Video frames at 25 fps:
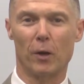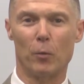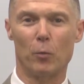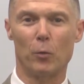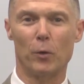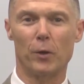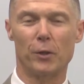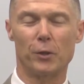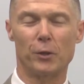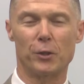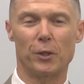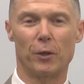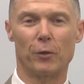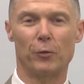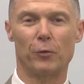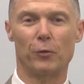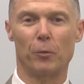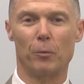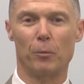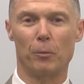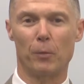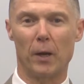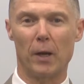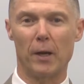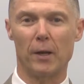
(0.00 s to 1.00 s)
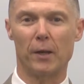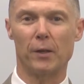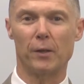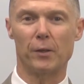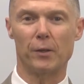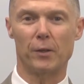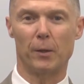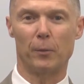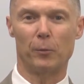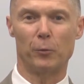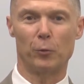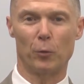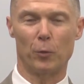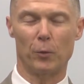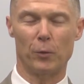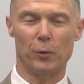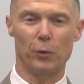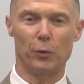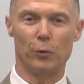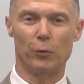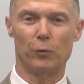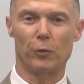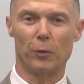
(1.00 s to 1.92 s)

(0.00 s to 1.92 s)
I want to share some buying tips with you,